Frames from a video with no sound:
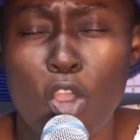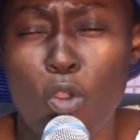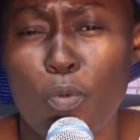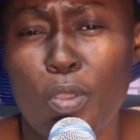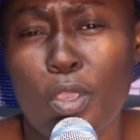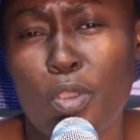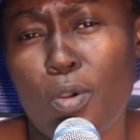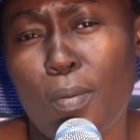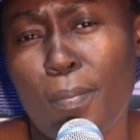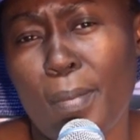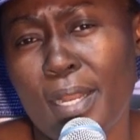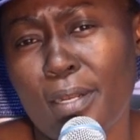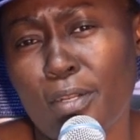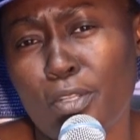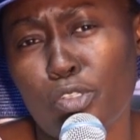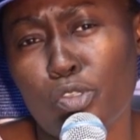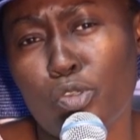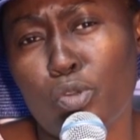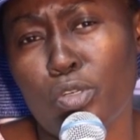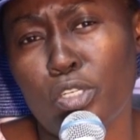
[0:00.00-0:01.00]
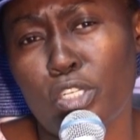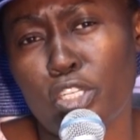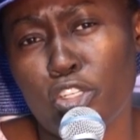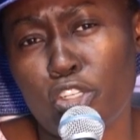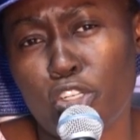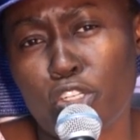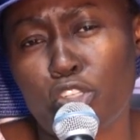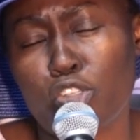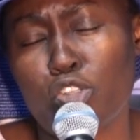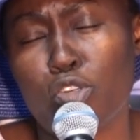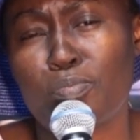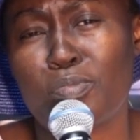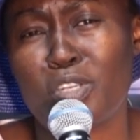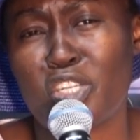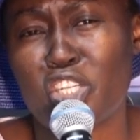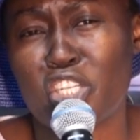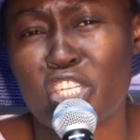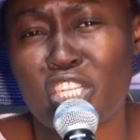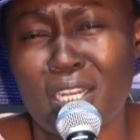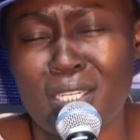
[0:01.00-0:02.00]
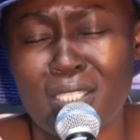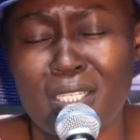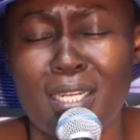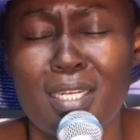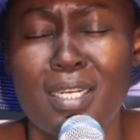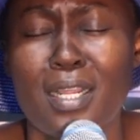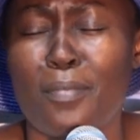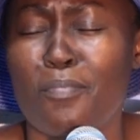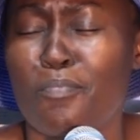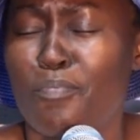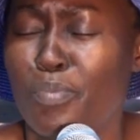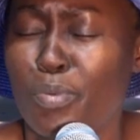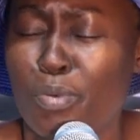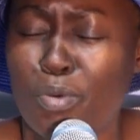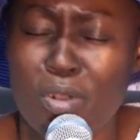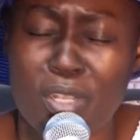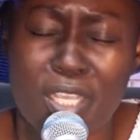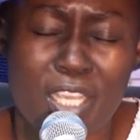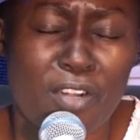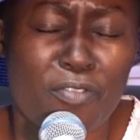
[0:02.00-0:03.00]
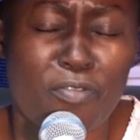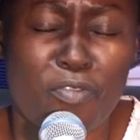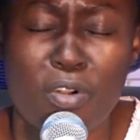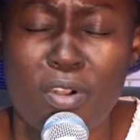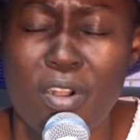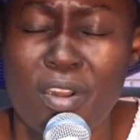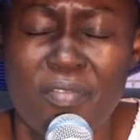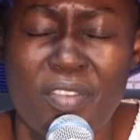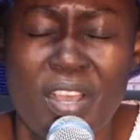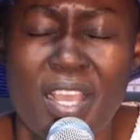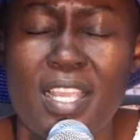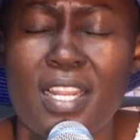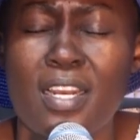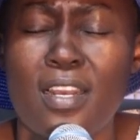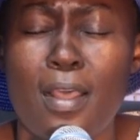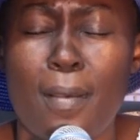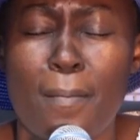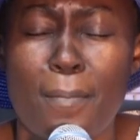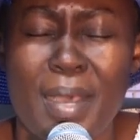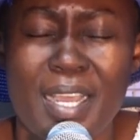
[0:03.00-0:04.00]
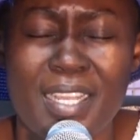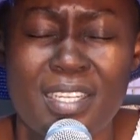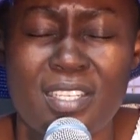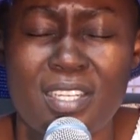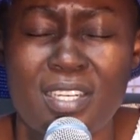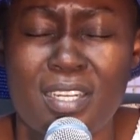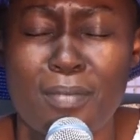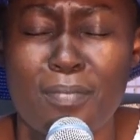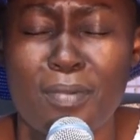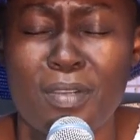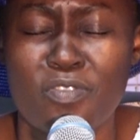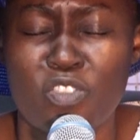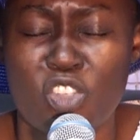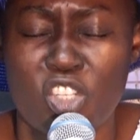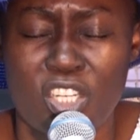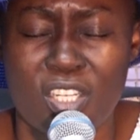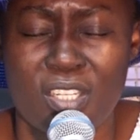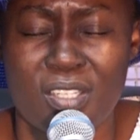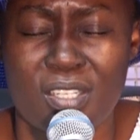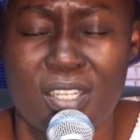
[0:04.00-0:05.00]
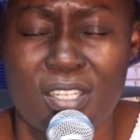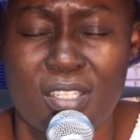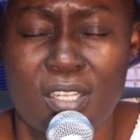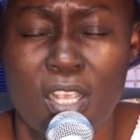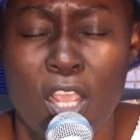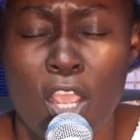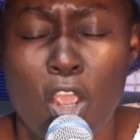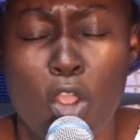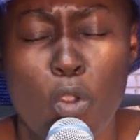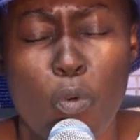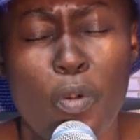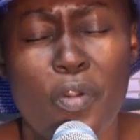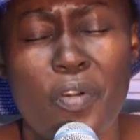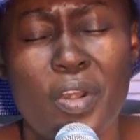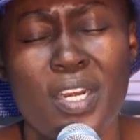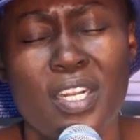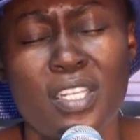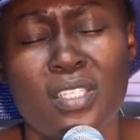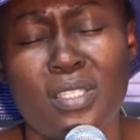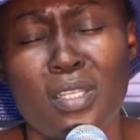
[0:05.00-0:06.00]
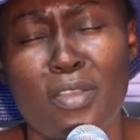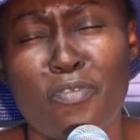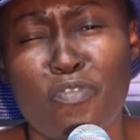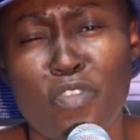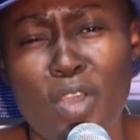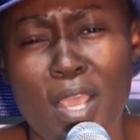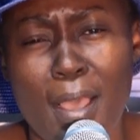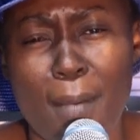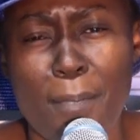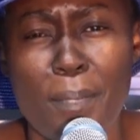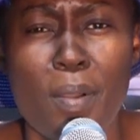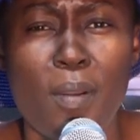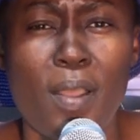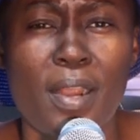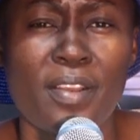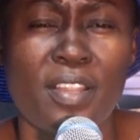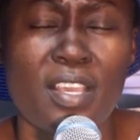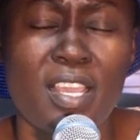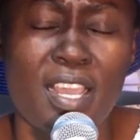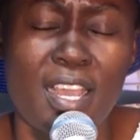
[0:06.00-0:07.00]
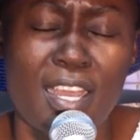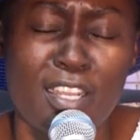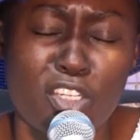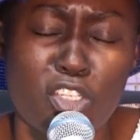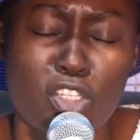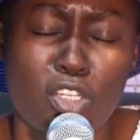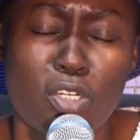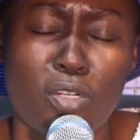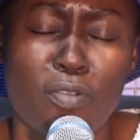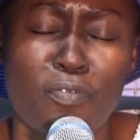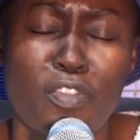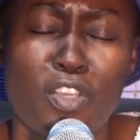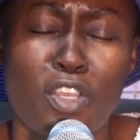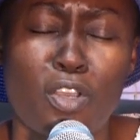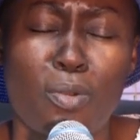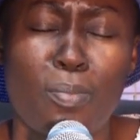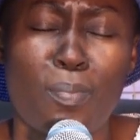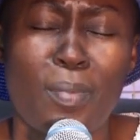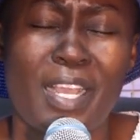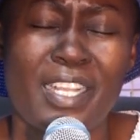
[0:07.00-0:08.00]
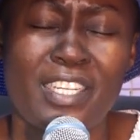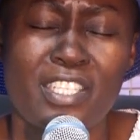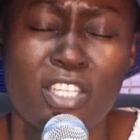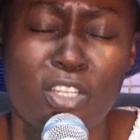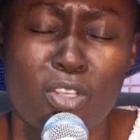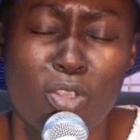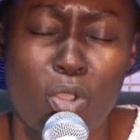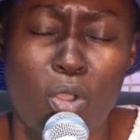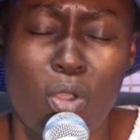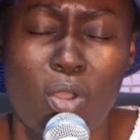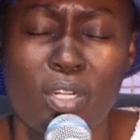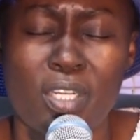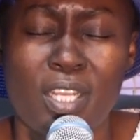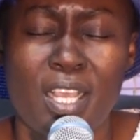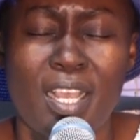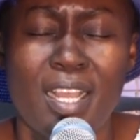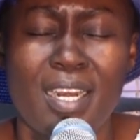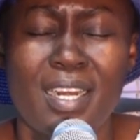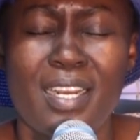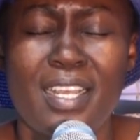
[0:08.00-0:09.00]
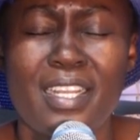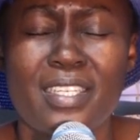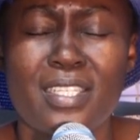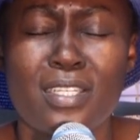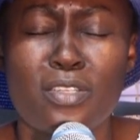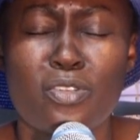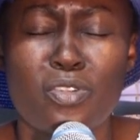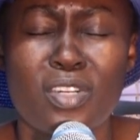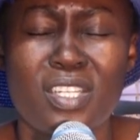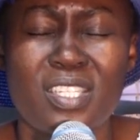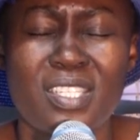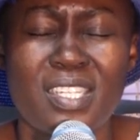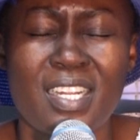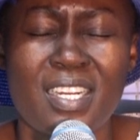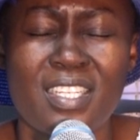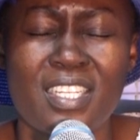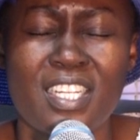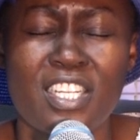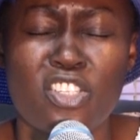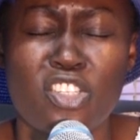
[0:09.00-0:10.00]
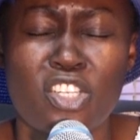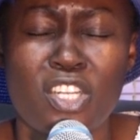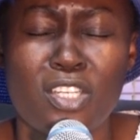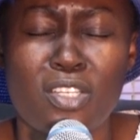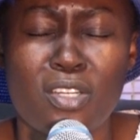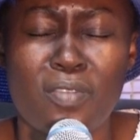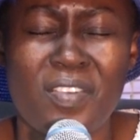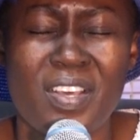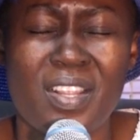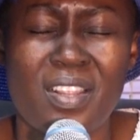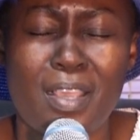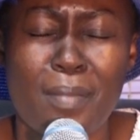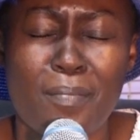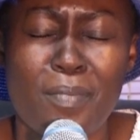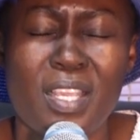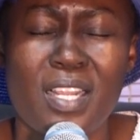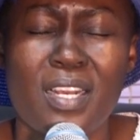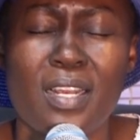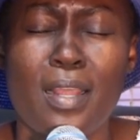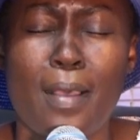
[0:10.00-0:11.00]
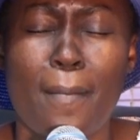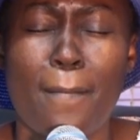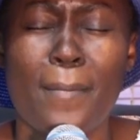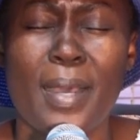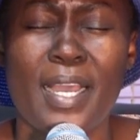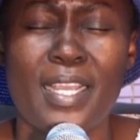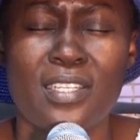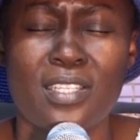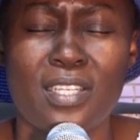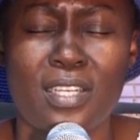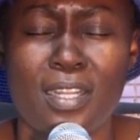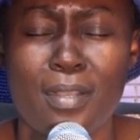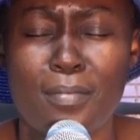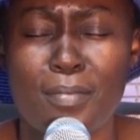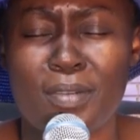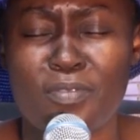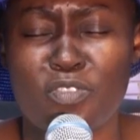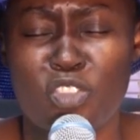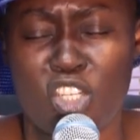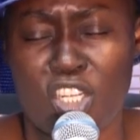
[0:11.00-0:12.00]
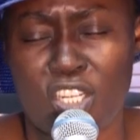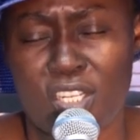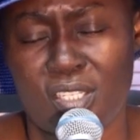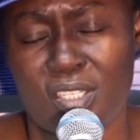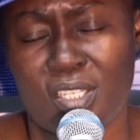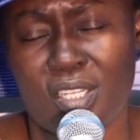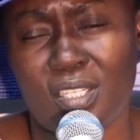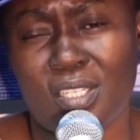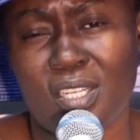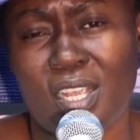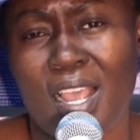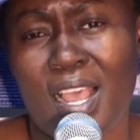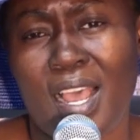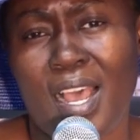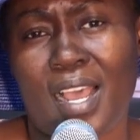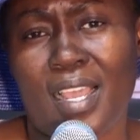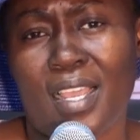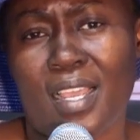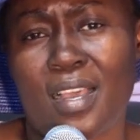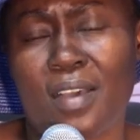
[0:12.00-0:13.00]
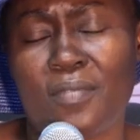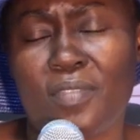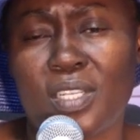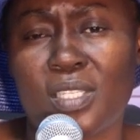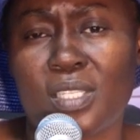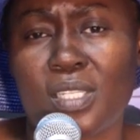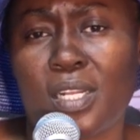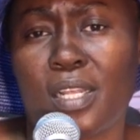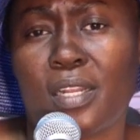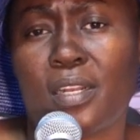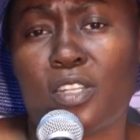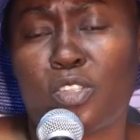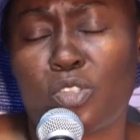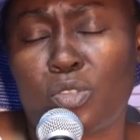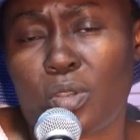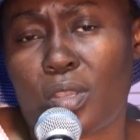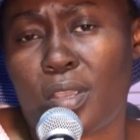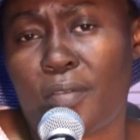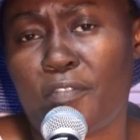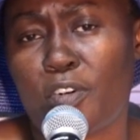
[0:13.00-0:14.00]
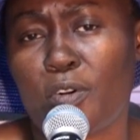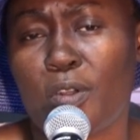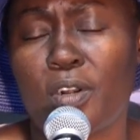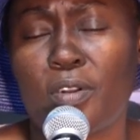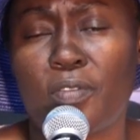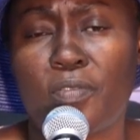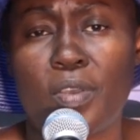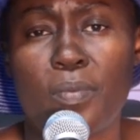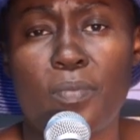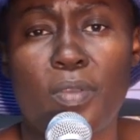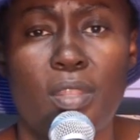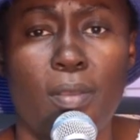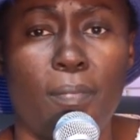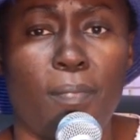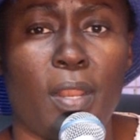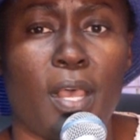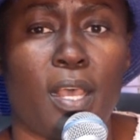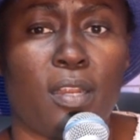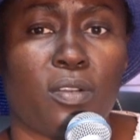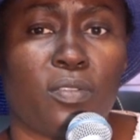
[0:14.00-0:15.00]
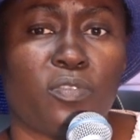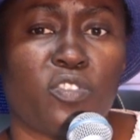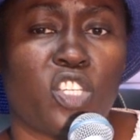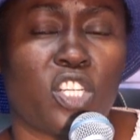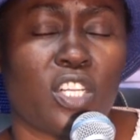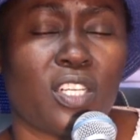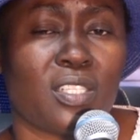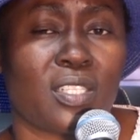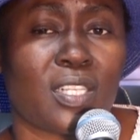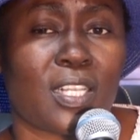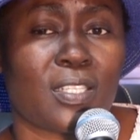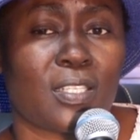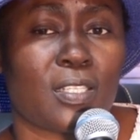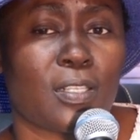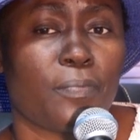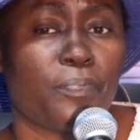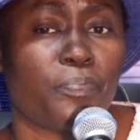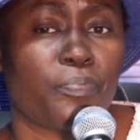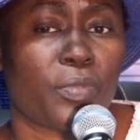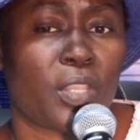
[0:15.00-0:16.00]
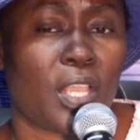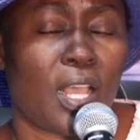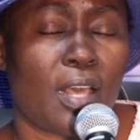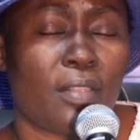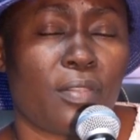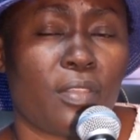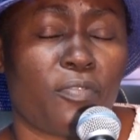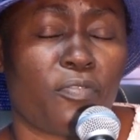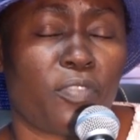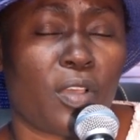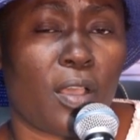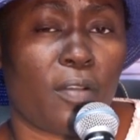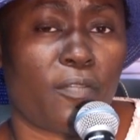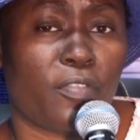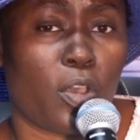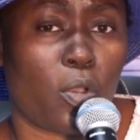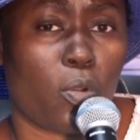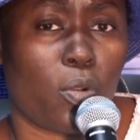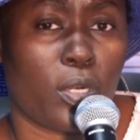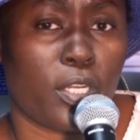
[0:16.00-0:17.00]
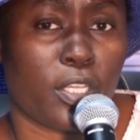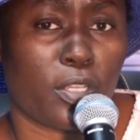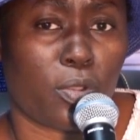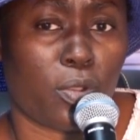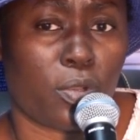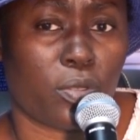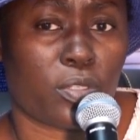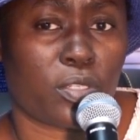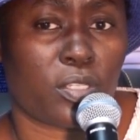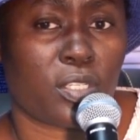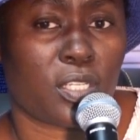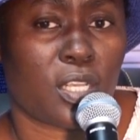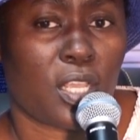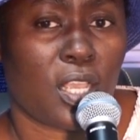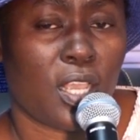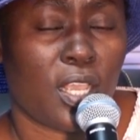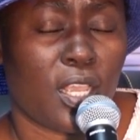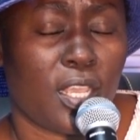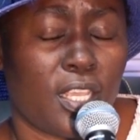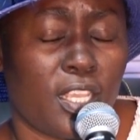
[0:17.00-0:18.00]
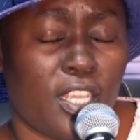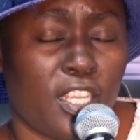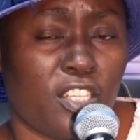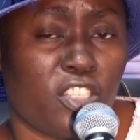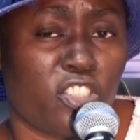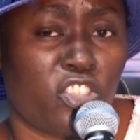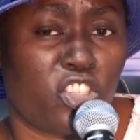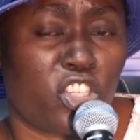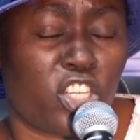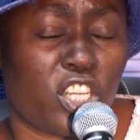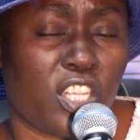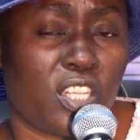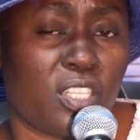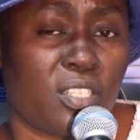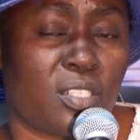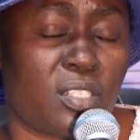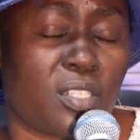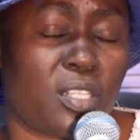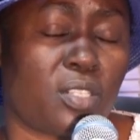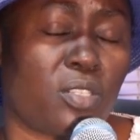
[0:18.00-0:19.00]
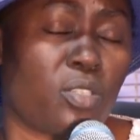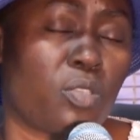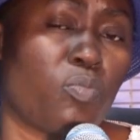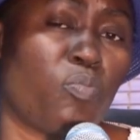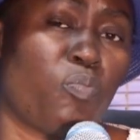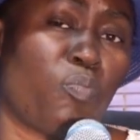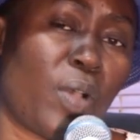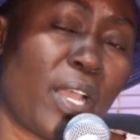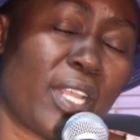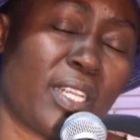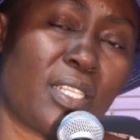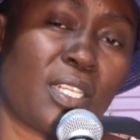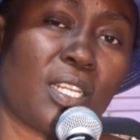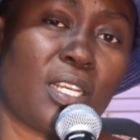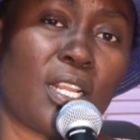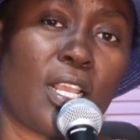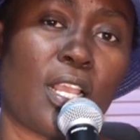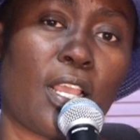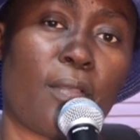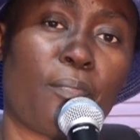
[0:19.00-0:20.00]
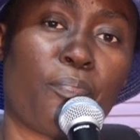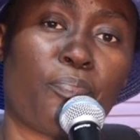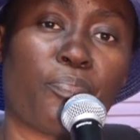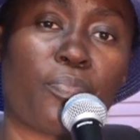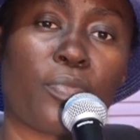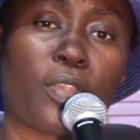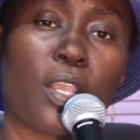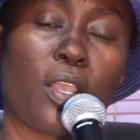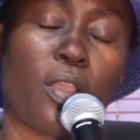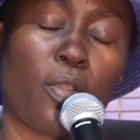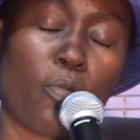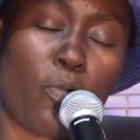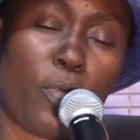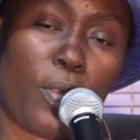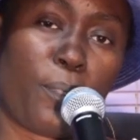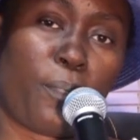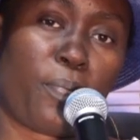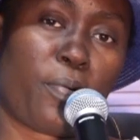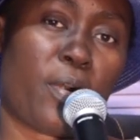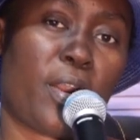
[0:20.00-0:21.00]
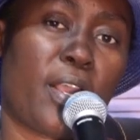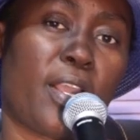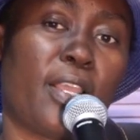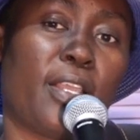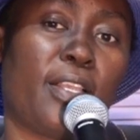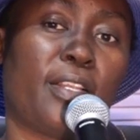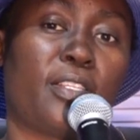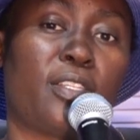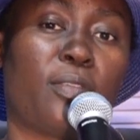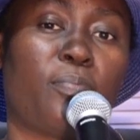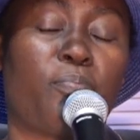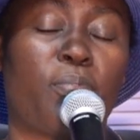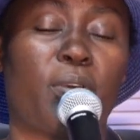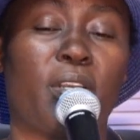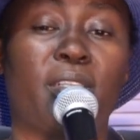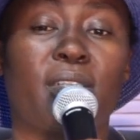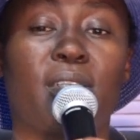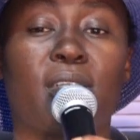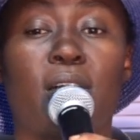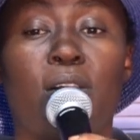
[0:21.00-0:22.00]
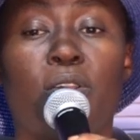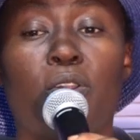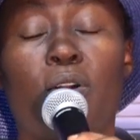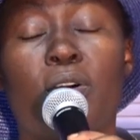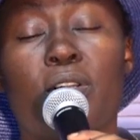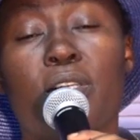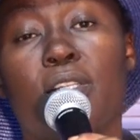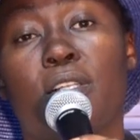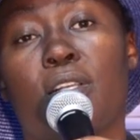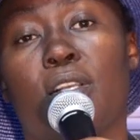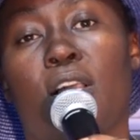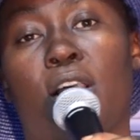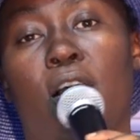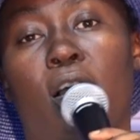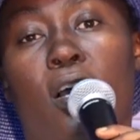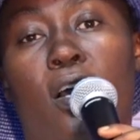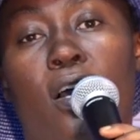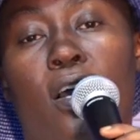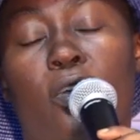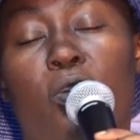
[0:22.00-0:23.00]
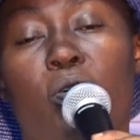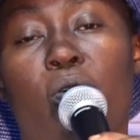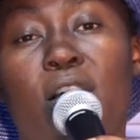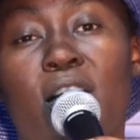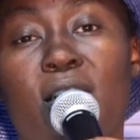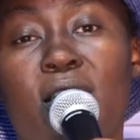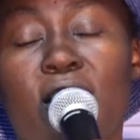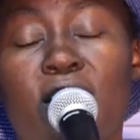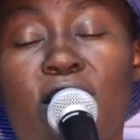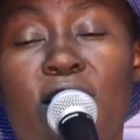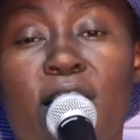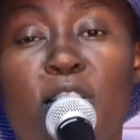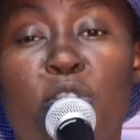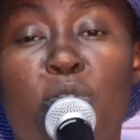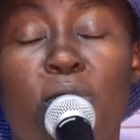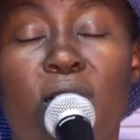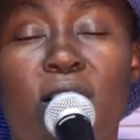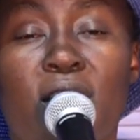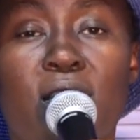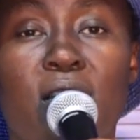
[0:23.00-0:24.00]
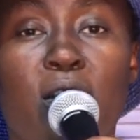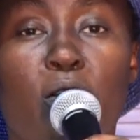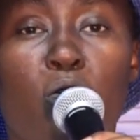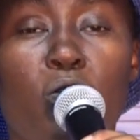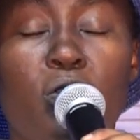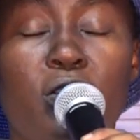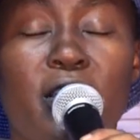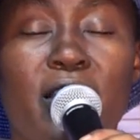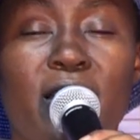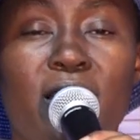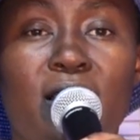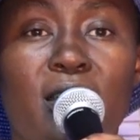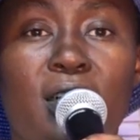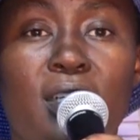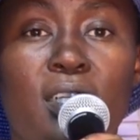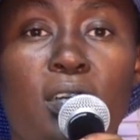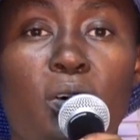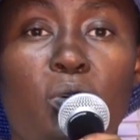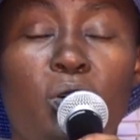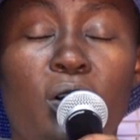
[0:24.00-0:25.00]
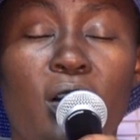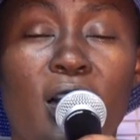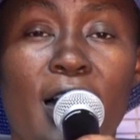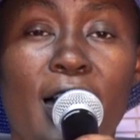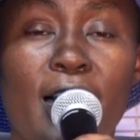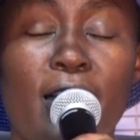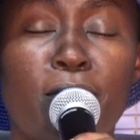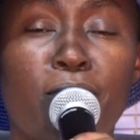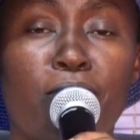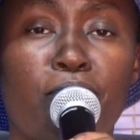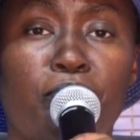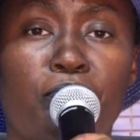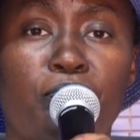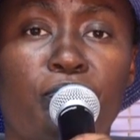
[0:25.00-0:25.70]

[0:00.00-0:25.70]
we command those conditions to be shattered and broken forever in the mighty name of Jesus. We release the firepower and the unction of the Almighty God. Let it rest and take charge over them in the mighty name of Jesus. I cover, I seal, and I soak every one of them with the blood of Jesus and the fire of the Holy Ghost. In Jesus' mighty name, we prayed. Praise the Lord. You get in touch with us, the contacts that are online.